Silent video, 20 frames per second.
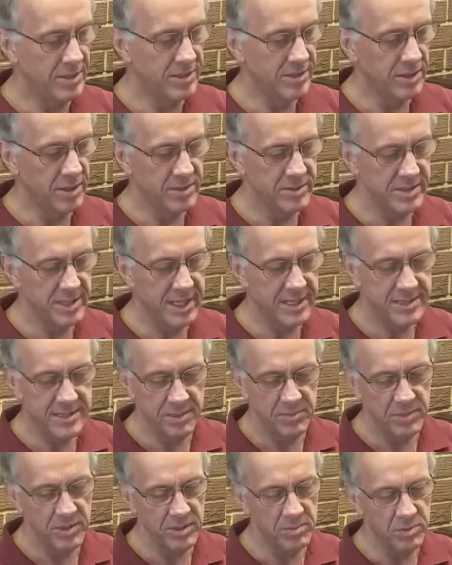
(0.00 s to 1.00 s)
So it's not
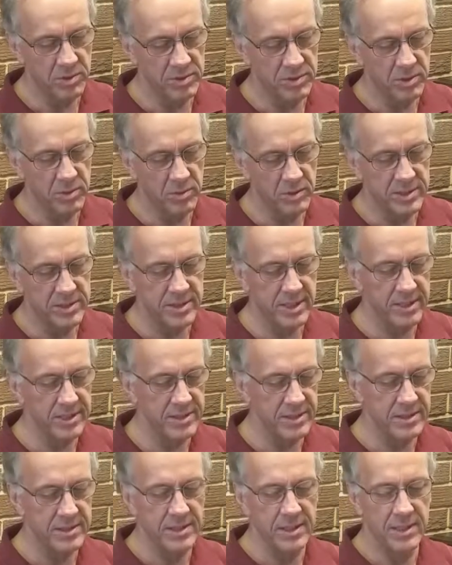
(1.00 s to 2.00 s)
something you put your grease
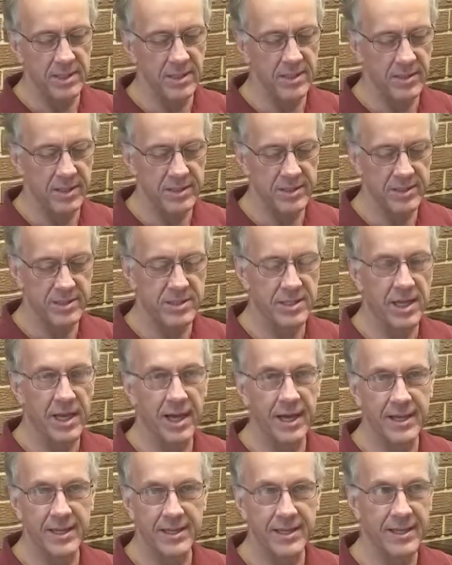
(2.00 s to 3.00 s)
on, on the
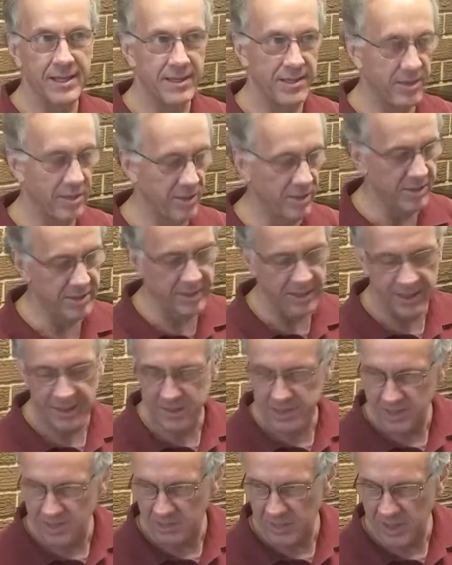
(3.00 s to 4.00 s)
slide, and then, at the
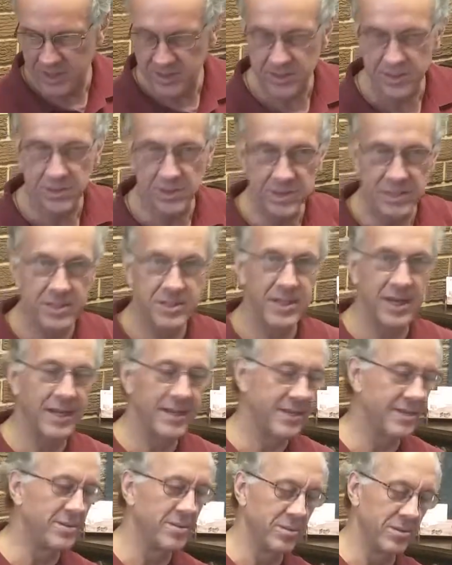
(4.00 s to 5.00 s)
end of the semester you
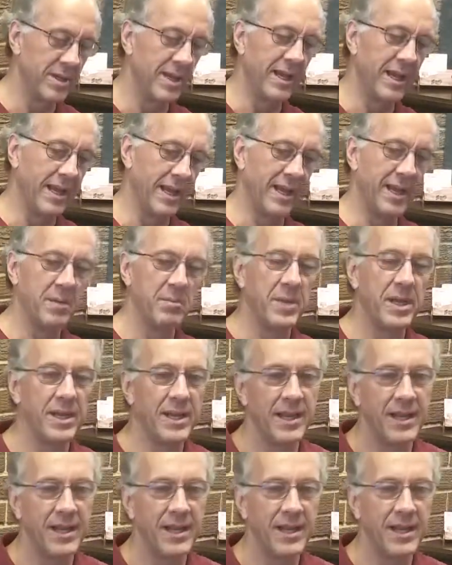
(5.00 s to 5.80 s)
decide to do it again. I mean.